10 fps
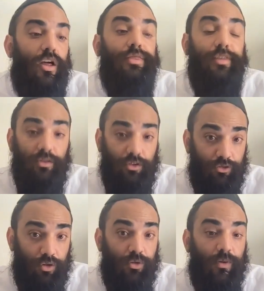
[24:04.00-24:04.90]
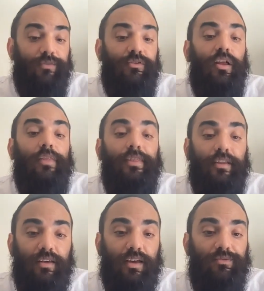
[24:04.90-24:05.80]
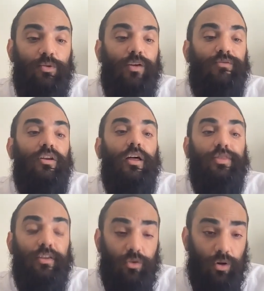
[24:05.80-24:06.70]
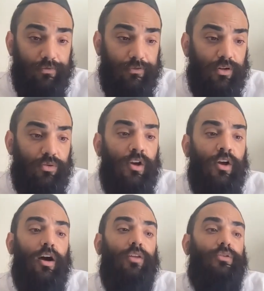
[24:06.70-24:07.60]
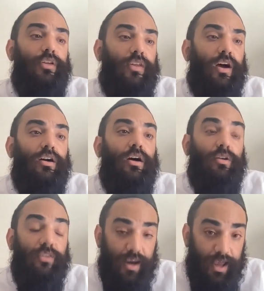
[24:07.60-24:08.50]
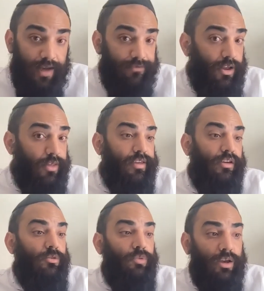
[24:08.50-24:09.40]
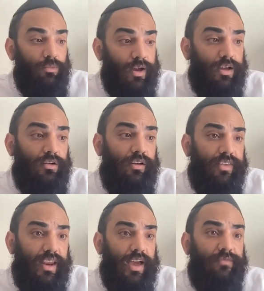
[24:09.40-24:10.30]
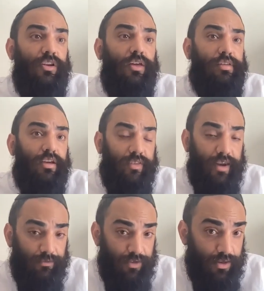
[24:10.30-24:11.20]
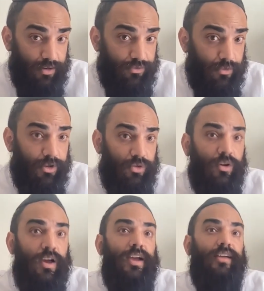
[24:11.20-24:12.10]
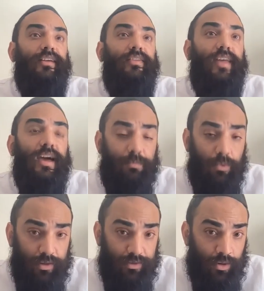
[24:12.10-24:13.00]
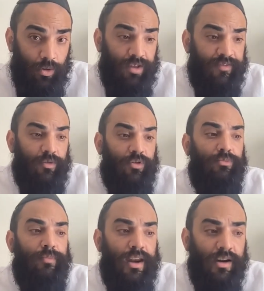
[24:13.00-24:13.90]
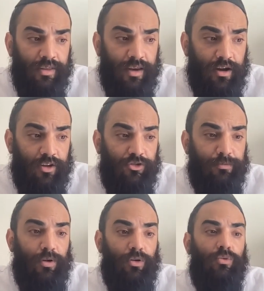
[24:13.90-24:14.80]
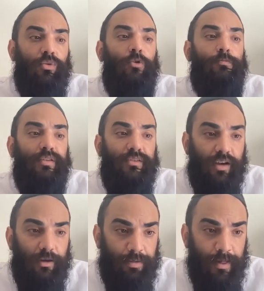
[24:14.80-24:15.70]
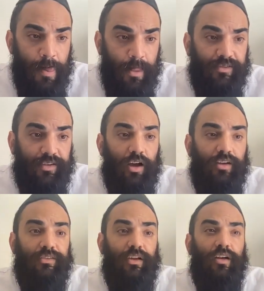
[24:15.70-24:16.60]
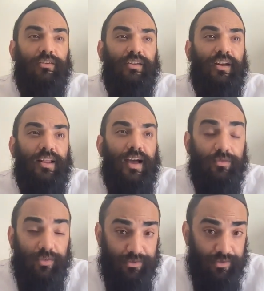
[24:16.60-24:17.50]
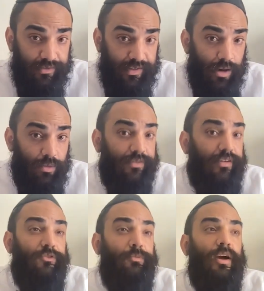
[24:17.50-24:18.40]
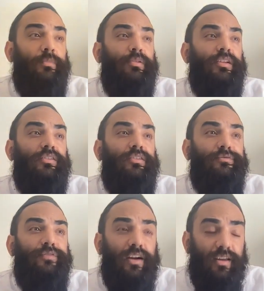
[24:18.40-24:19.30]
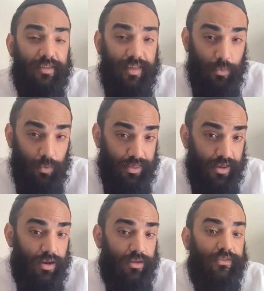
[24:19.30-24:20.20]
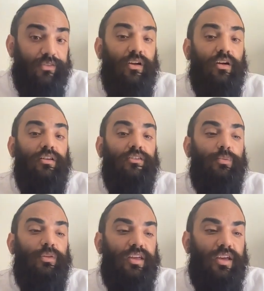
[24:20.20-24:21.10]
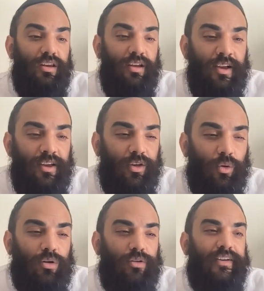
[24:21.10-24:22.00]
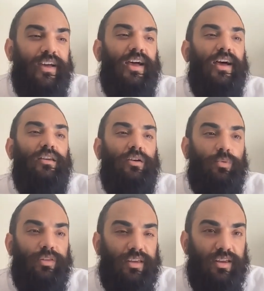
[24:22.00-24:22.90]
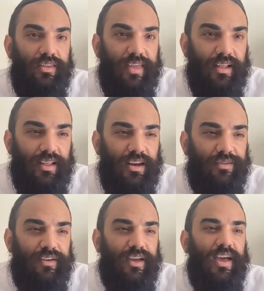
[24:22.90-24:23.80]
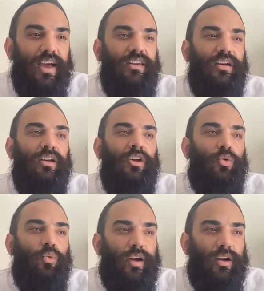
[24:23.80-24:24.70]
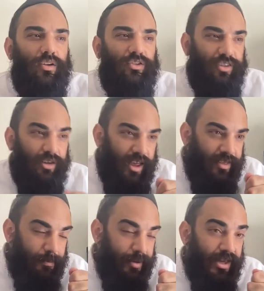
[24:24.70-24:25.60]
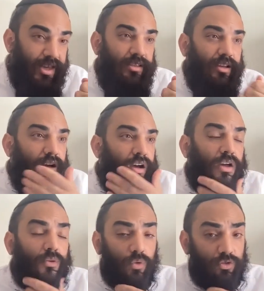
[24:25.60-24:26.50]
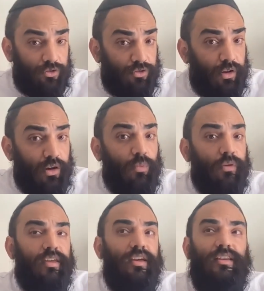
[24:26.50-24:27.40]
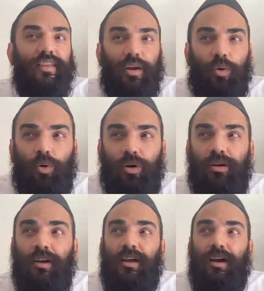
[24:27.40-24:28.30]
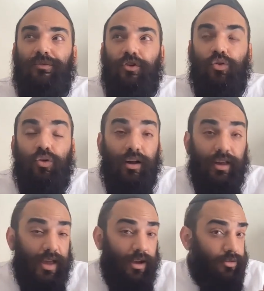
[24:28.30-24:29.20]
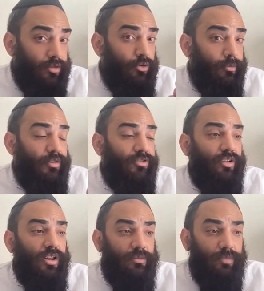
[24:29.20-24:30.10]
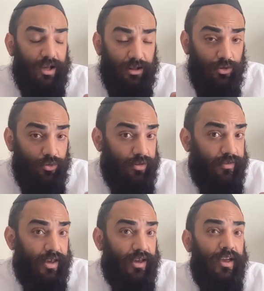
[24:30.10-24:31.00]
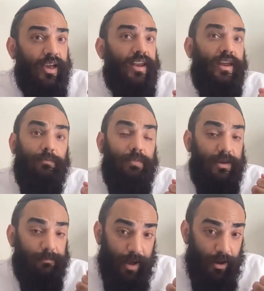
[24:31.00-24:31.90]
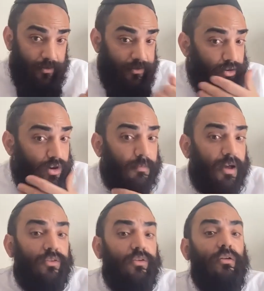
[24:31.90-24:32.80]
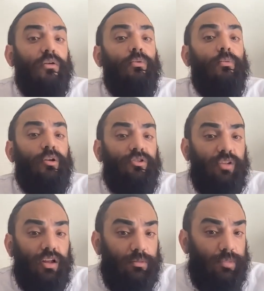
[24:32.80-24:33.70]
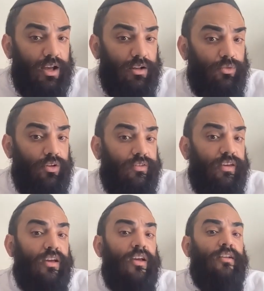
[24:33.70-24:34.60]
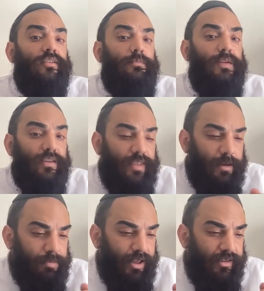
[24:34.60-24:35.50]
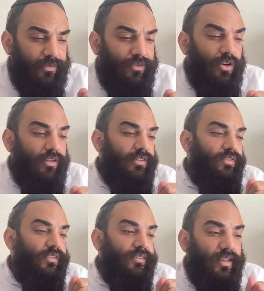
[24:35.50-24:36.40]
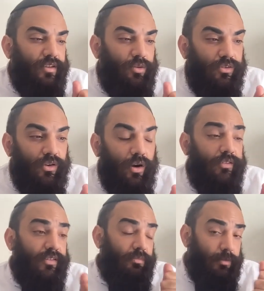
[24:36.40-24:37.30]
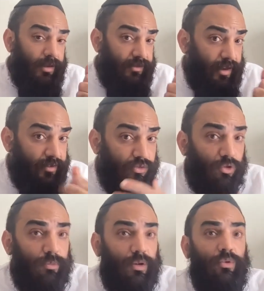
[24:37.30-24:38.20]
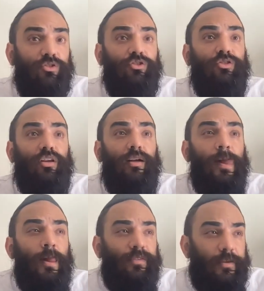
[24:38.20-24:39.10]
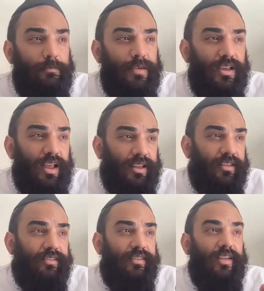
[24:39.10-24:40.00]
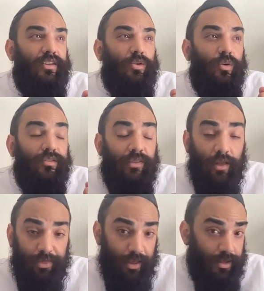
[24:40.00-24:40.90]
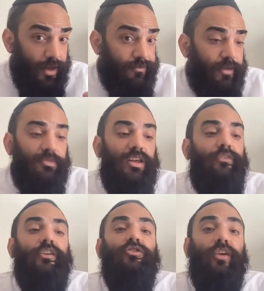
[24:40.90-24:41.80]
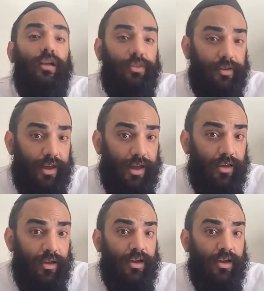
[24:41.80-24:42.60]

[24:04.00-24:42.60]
nothing to show you, I have nothing to give you, I have nothing to offer you other than the hakara that I have nothing. And when I recognize that I have nothing and that everything is from you, it's at that point in all of our humanity that Hakadosh Baruch Hu opens up his eyes to us and allows us to see ourselves properly, to find that within the the stuckness, within the aura of Chana, within that light of Chana, where she had the Pekida on Rosh Hashanah, within that aura of crying out to the Rabbanu Shlalem like a lunatic and not being embarrassed to cry out to the Rabbanu Shlalem like a lunatic, to be in that place of Yosef HaTzadik, who's Yoitzim Asurman Rosh Hashanah, to be like the Tzadik who has nothing left. I'm leaving jail today.